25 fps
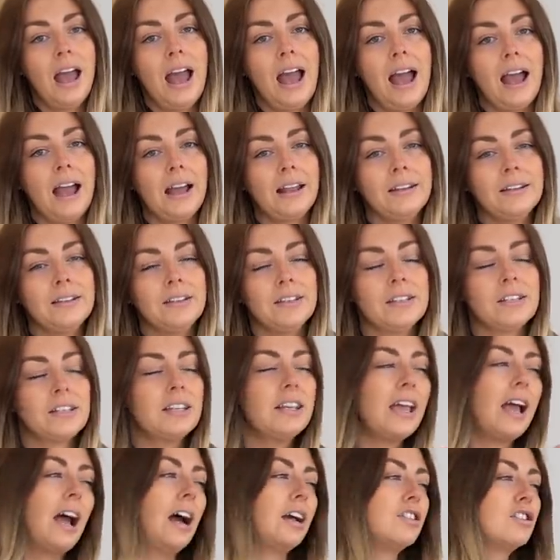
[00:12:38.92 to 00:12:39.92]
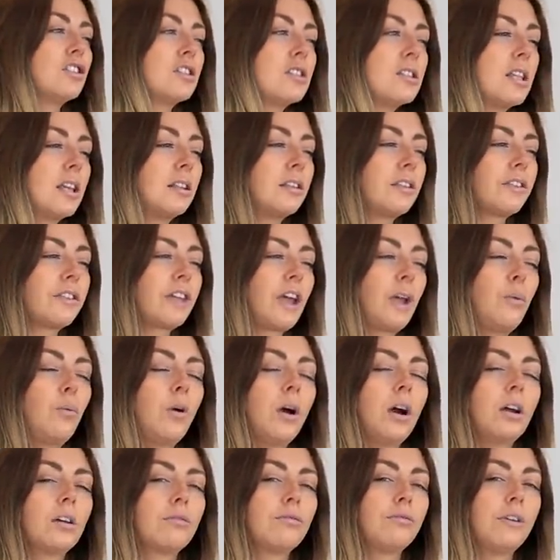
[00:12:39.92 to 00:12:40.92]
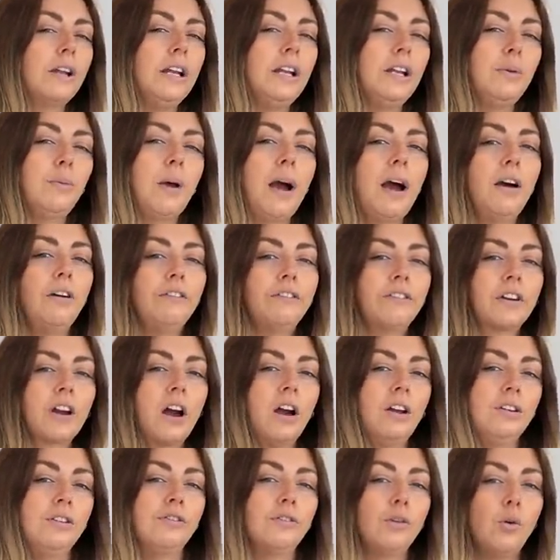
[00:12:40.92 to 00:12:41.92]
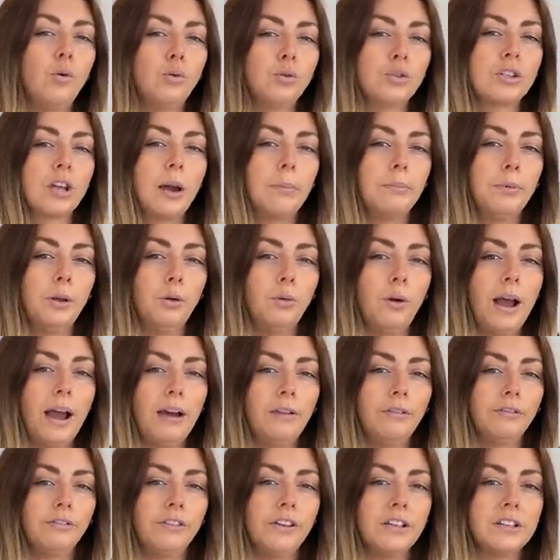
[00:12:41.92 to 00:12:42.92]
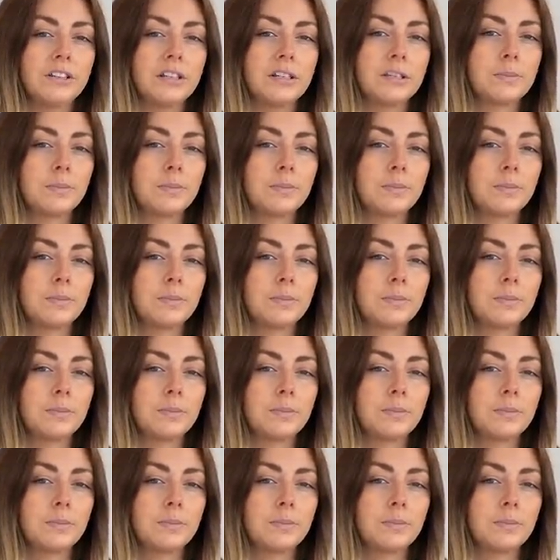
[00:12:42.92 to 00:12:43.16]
And yeah, I just think that they work really well for kind of autumnal outfits,